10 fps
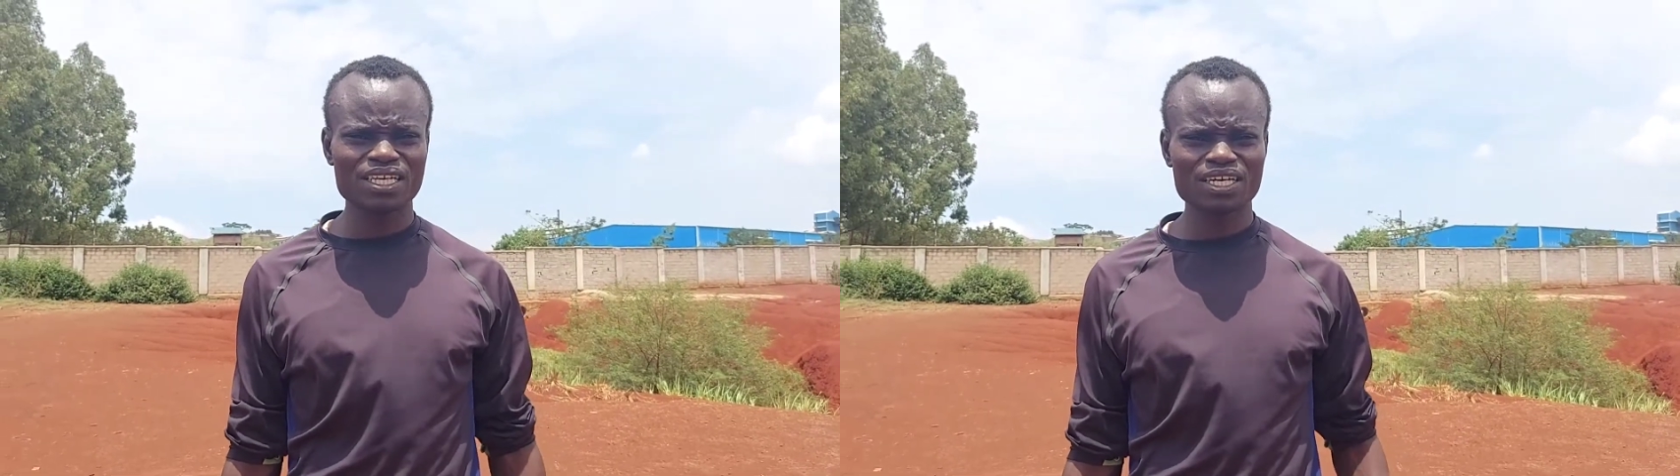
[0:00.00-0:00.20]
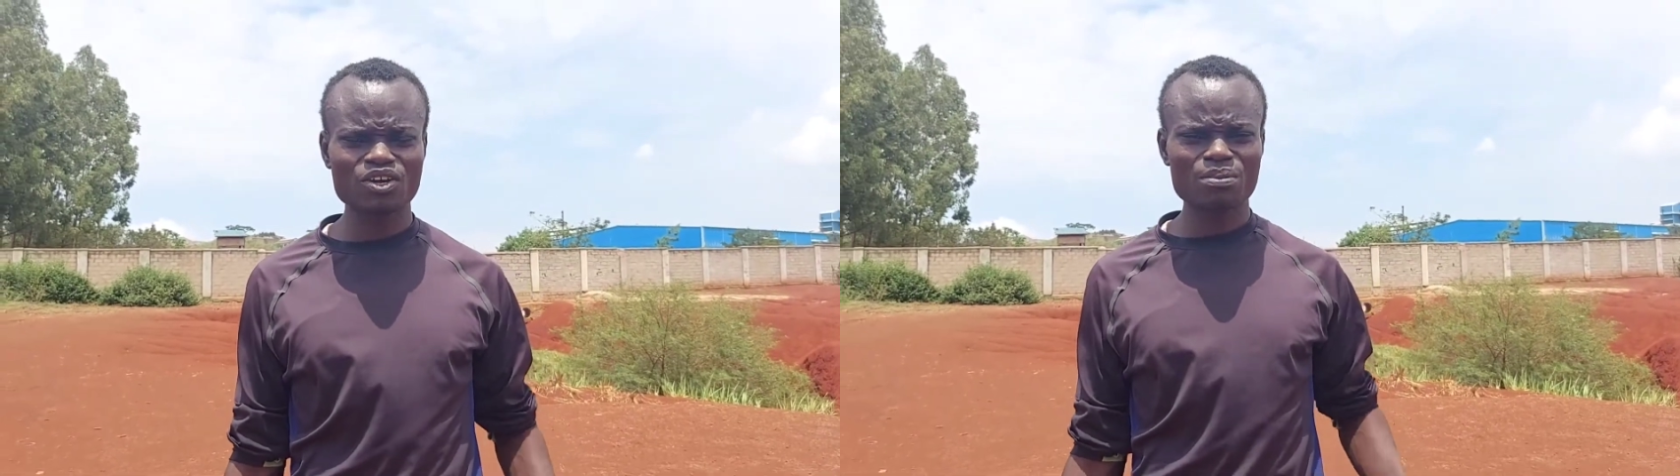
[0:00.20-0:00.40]

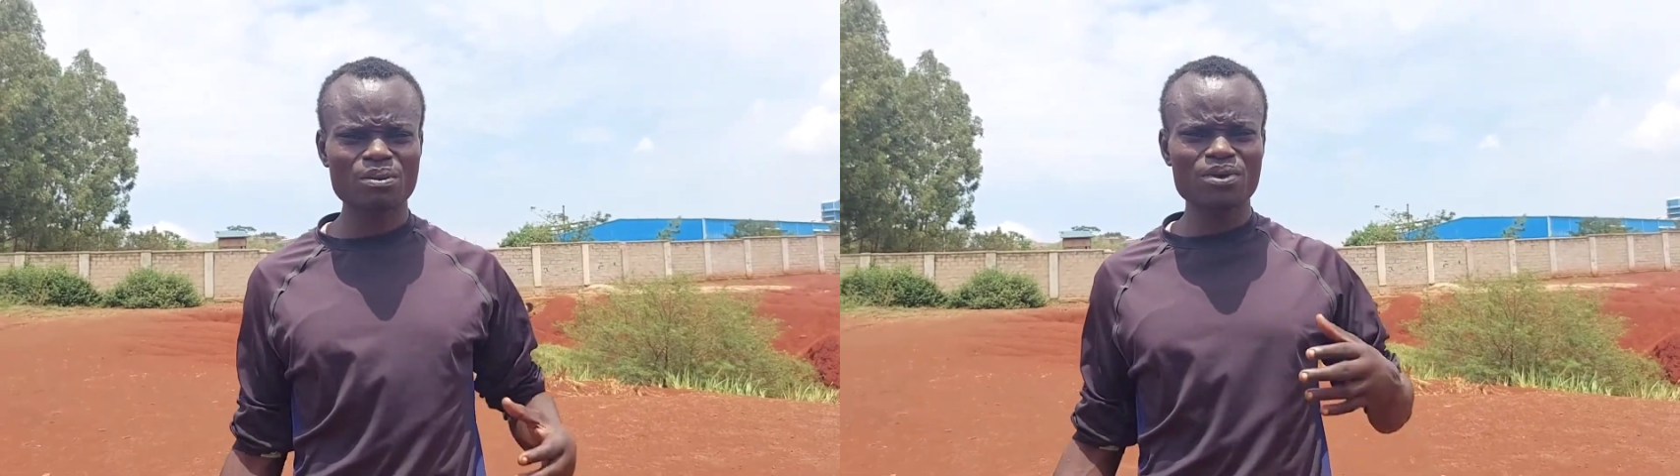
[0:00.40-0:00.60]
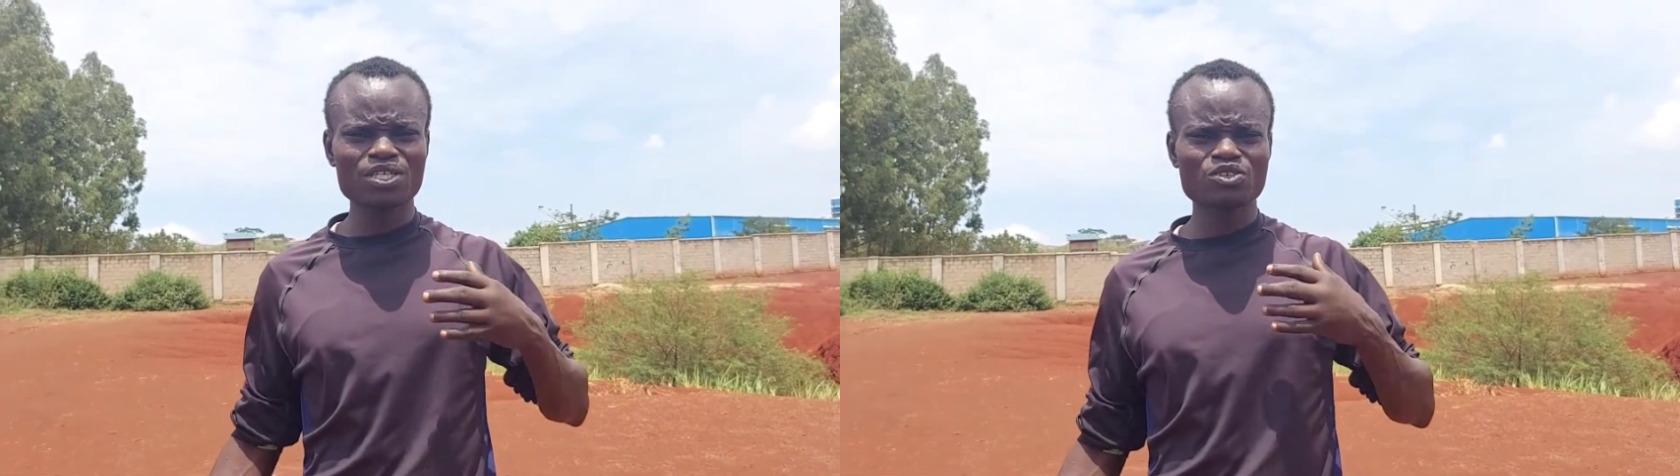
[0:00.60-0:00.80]
Like your
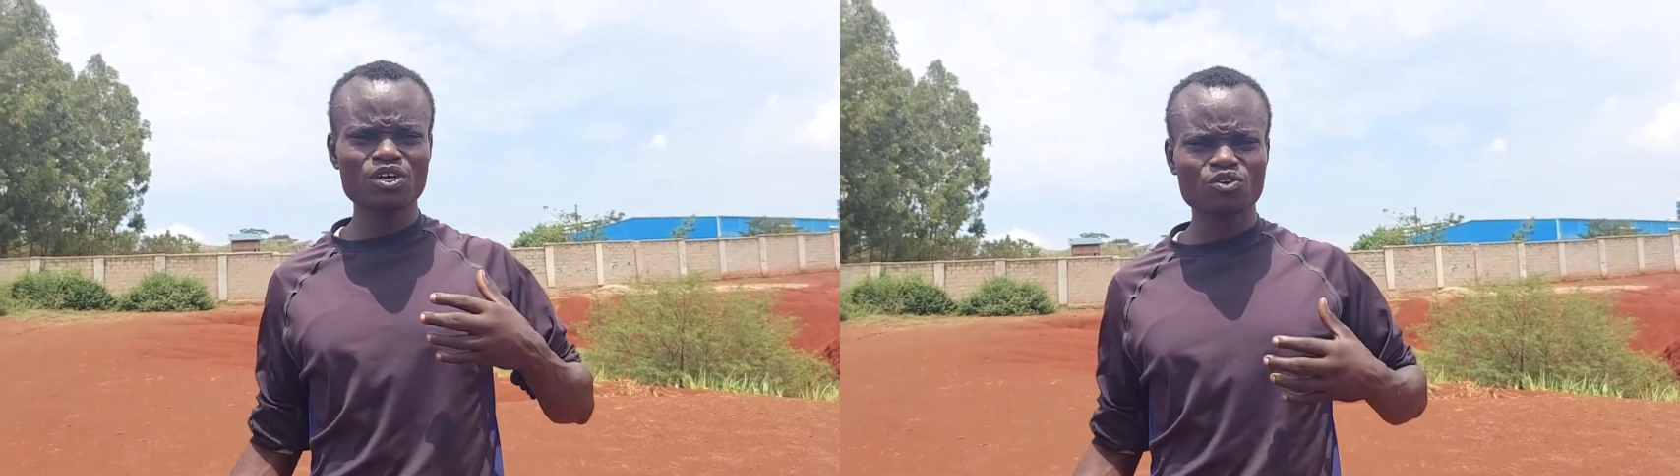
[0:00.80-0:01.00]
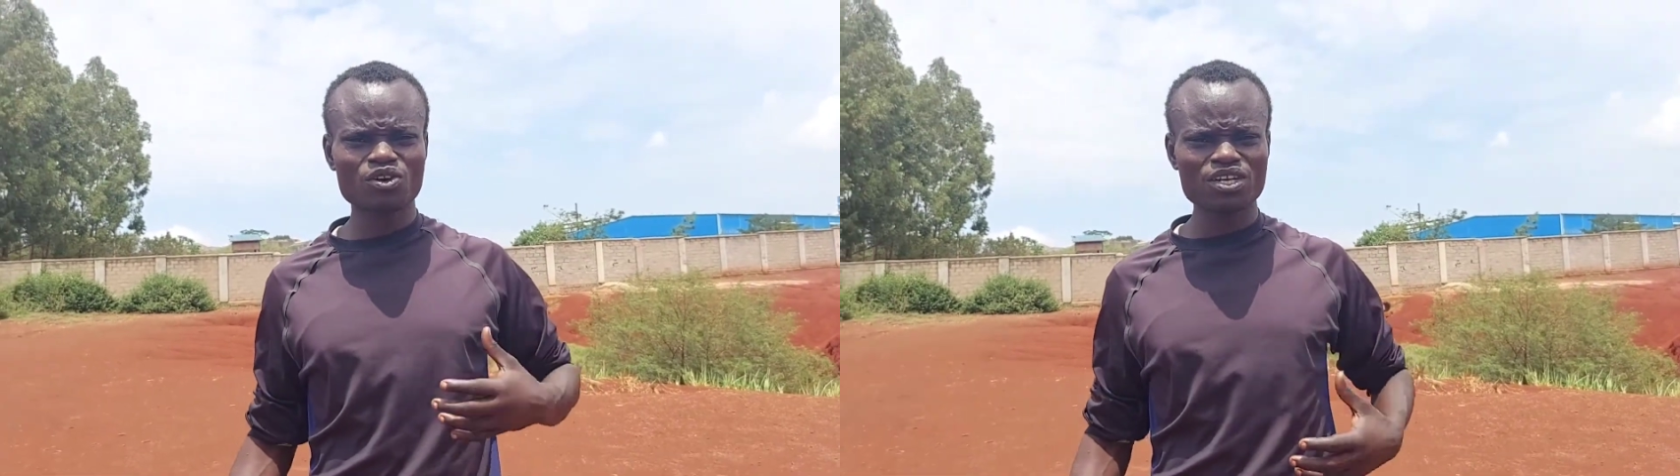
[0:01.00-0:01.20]
upper body is
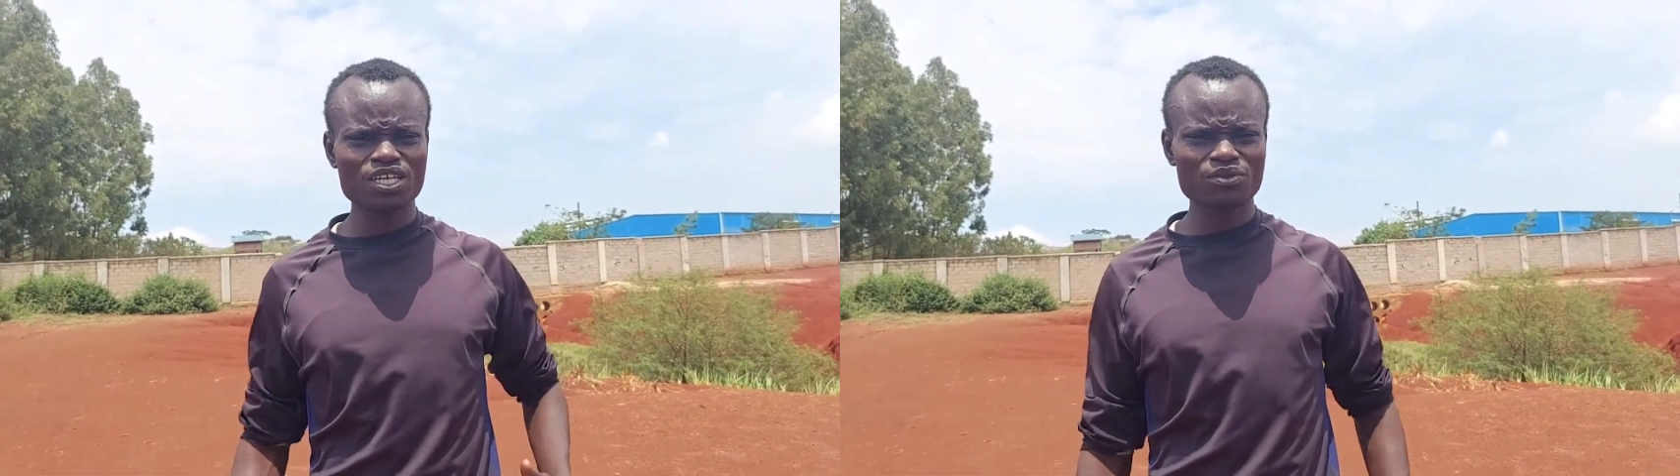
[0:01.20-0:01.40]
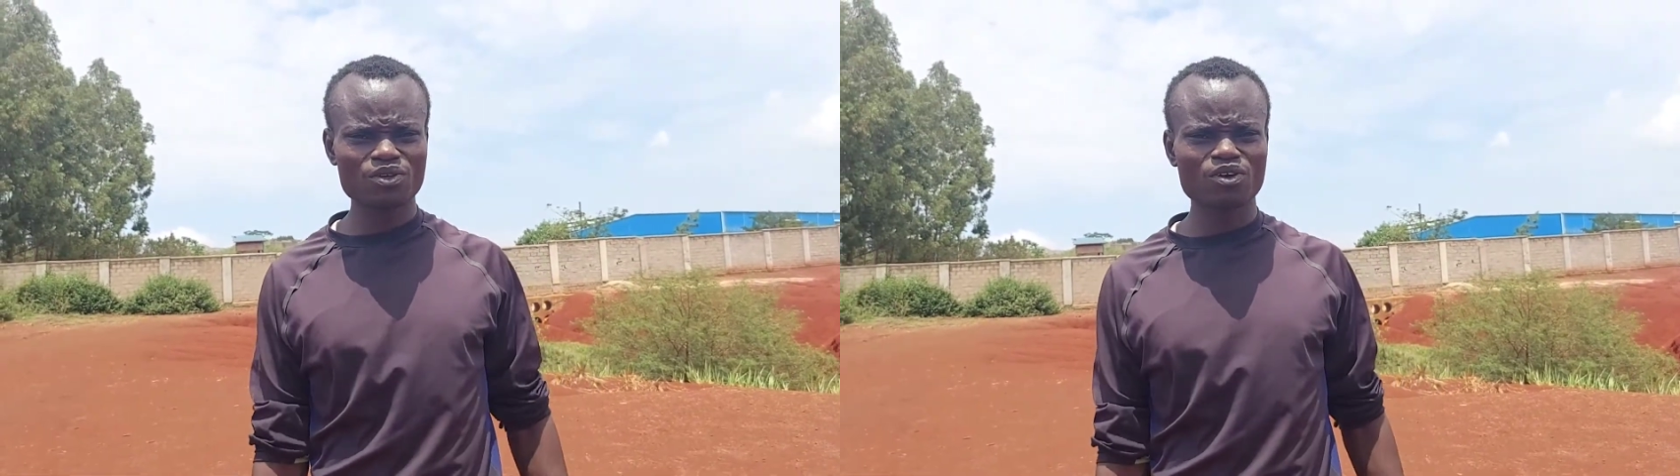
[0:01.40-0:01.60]
going to
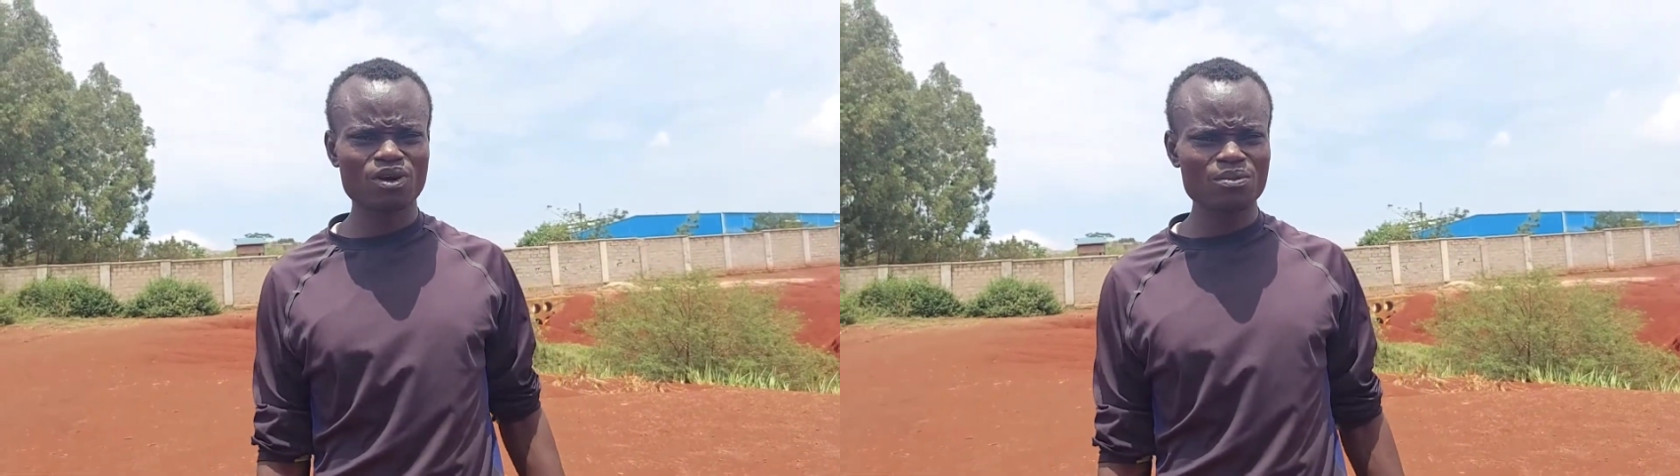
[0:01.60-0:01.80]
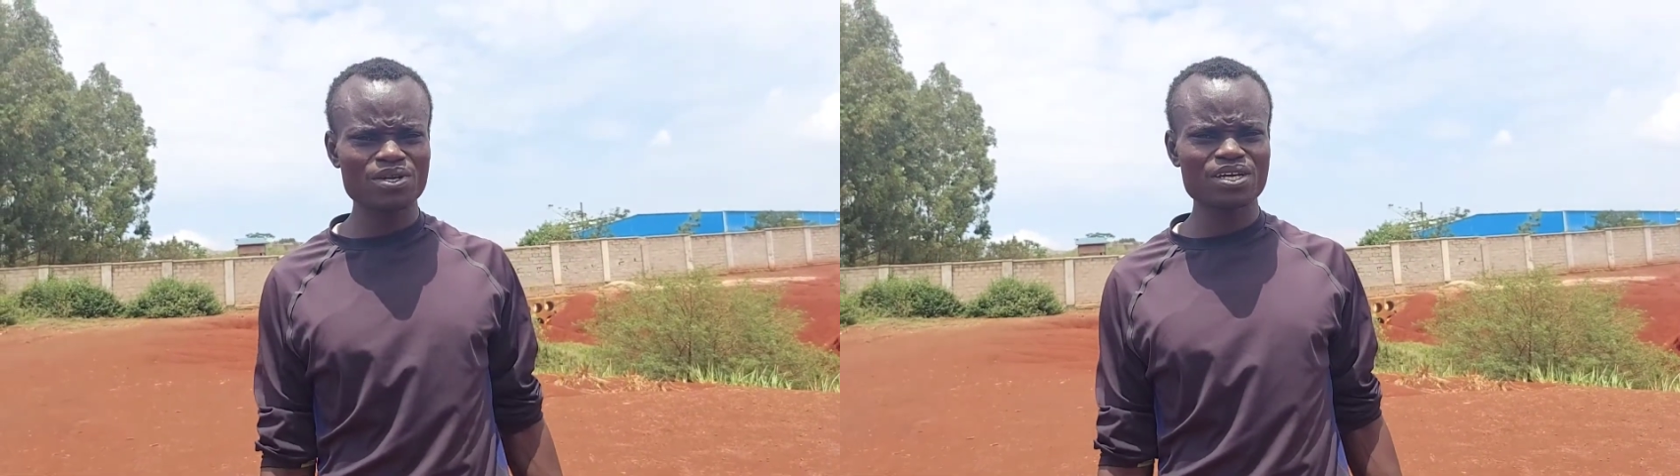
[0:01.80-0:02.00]
coordinate with your
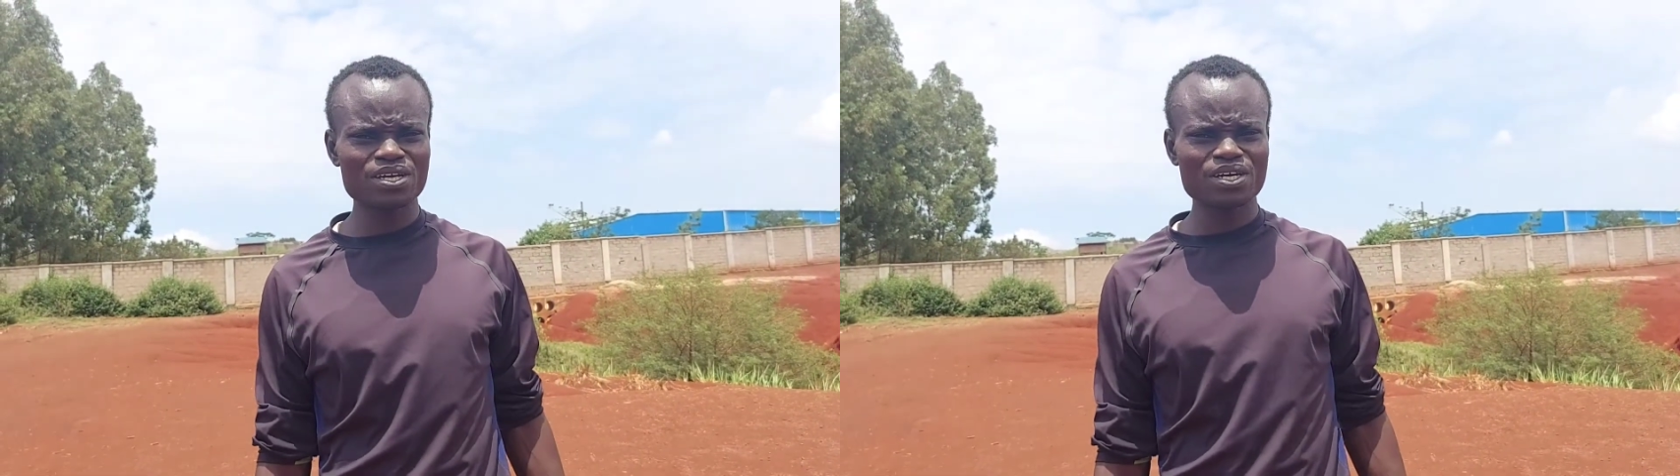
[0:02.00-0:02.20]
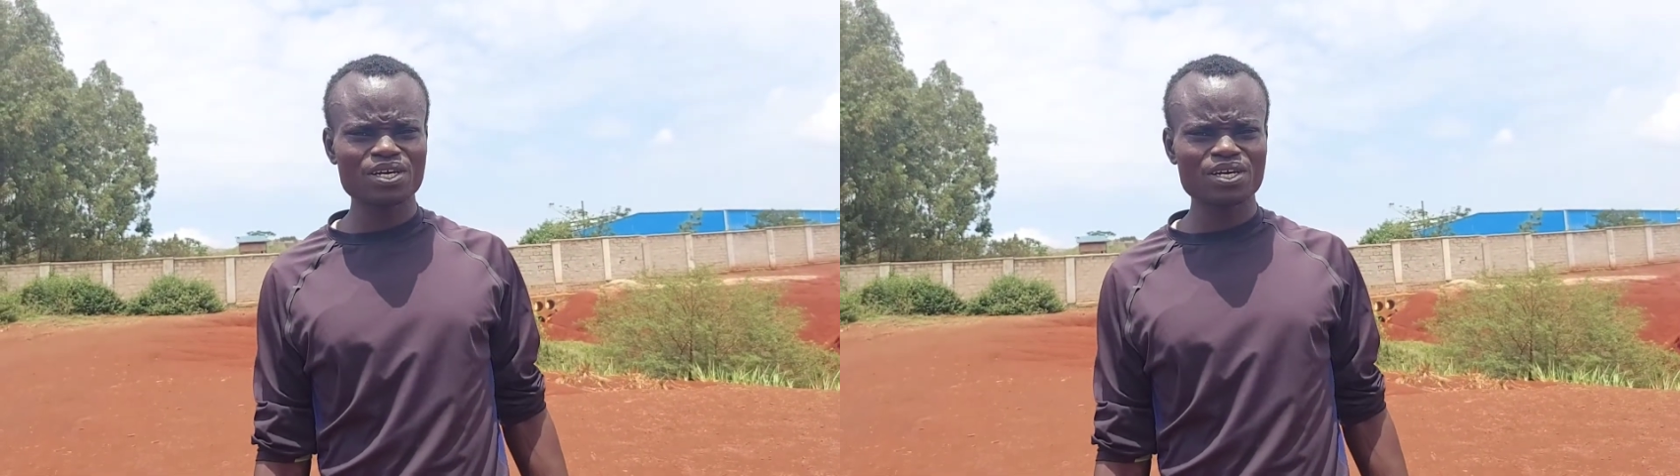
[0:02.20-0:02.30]
lower body.